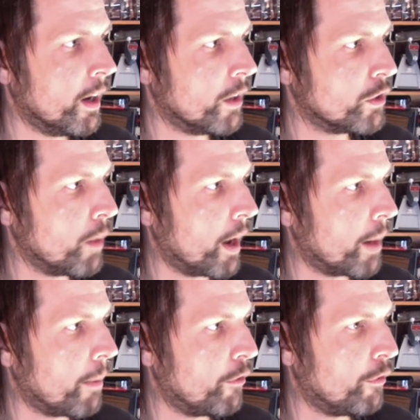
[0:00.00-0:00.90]
and so we had
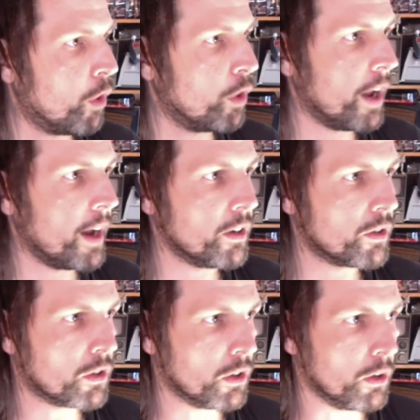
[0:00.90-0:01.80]
about 4
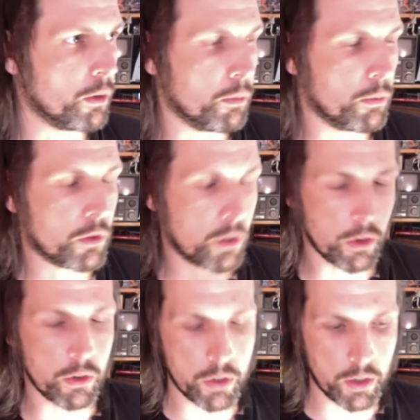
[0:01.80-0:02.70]
days to
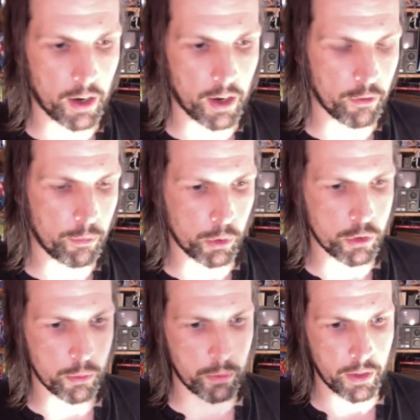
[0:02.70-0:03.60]
kind of pull
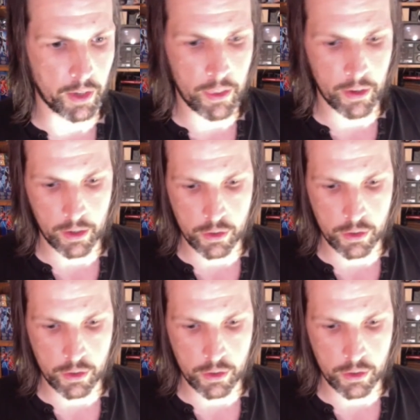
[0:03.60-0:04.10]
something together.